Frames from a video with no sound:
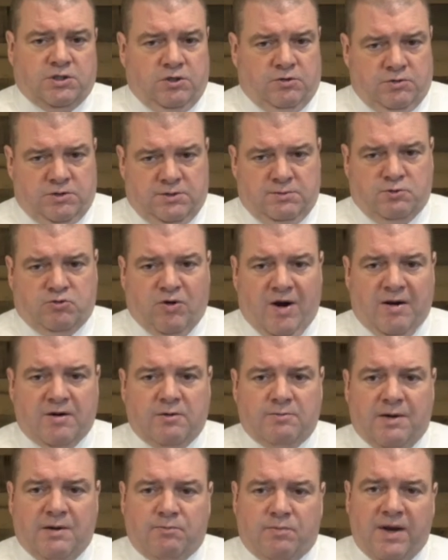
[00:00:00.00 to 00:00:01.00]
subscribe to
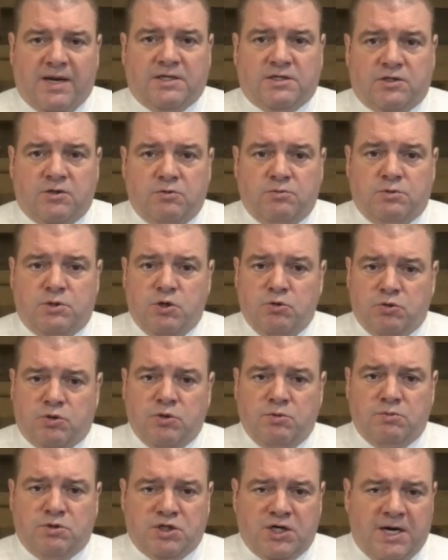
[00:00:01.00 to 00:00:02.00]
my Bakes Tubes
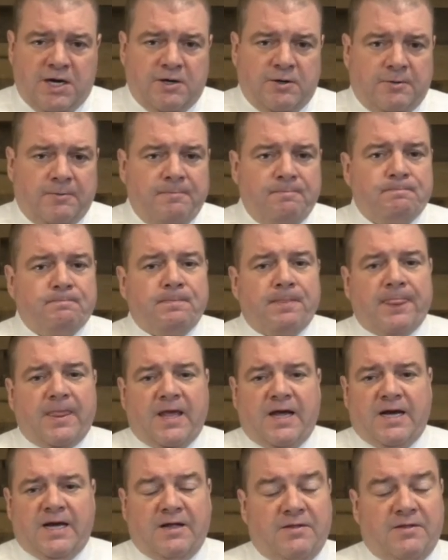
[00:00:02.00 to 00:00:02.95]
YouTube channel. The